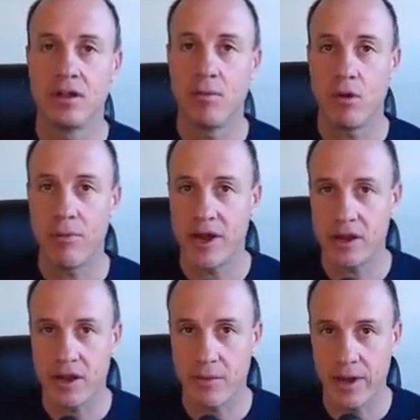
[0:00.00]
the more money
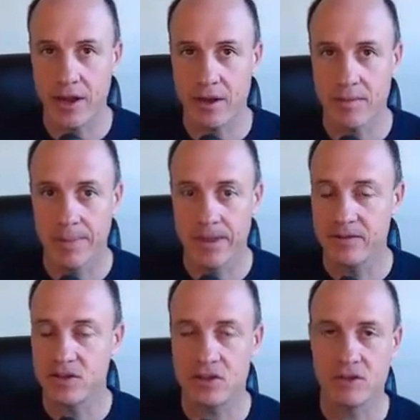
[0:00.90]
you're going to make.
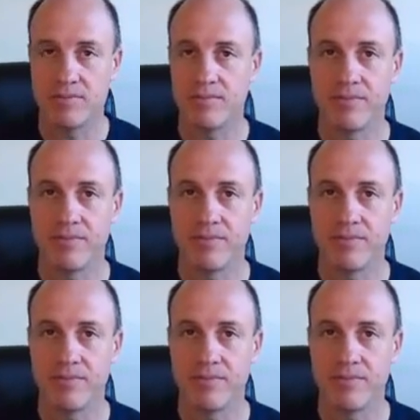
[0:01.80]
That's just,